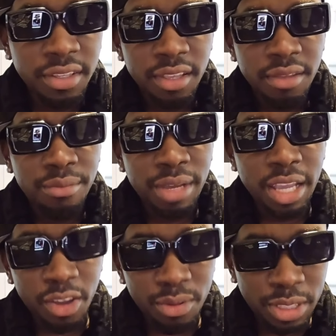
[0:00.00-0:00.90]
by
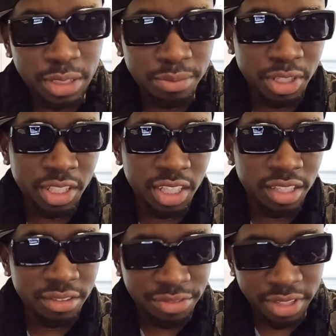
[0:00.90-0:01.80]
how much money
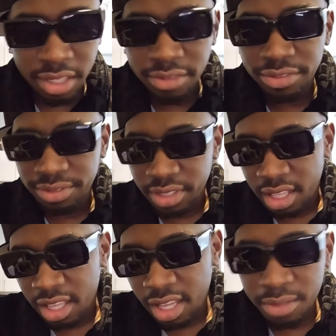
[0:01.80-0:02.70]
involved
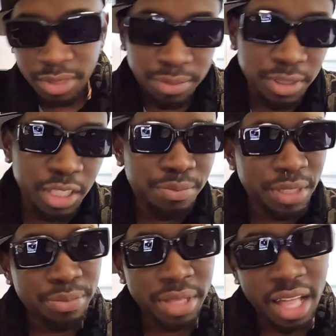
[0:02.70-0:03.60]
and how much money
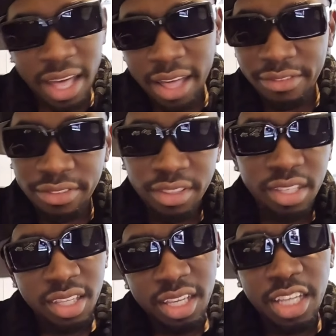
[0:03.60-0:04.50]
people have.
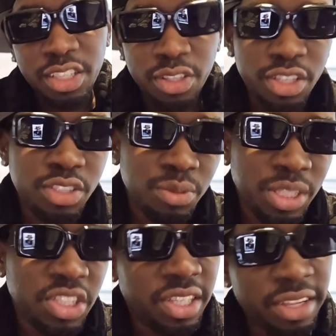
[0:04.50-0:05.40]
And you're
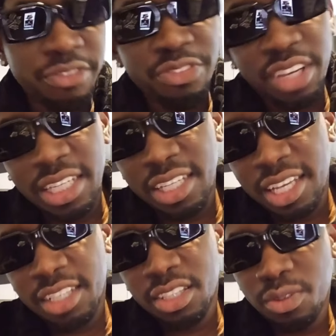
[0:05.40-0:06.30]
switching and finding
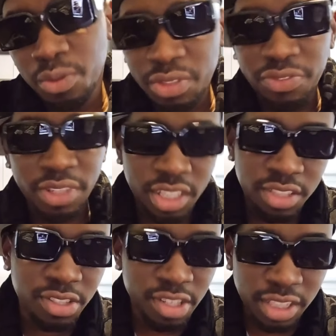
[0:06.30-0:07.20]
excuse for these
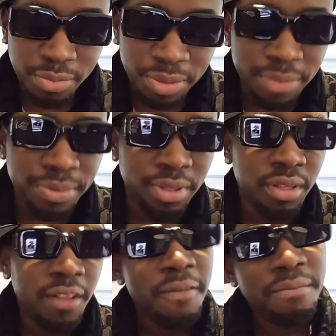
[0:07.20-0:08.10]
dirty
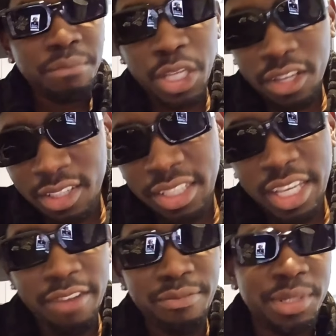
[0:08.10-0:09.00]
people because they
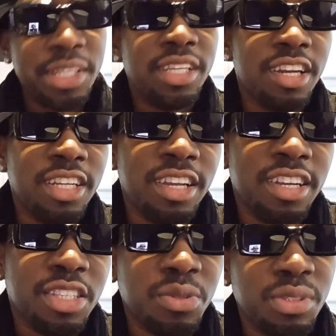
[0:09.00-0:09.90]
have money or they're
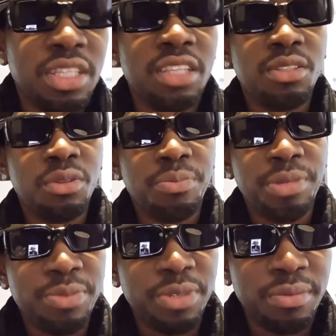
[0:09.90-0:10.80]
associated with
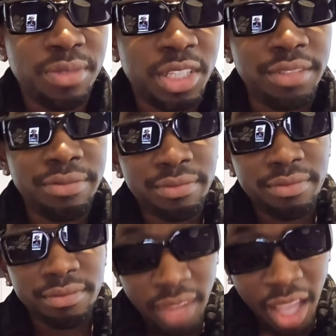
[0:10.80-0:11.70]
people with money.
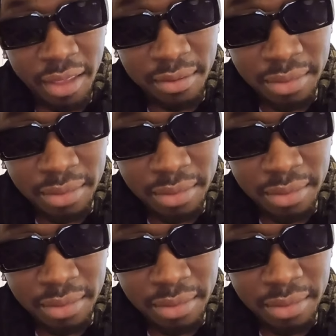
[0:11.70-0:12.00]
Me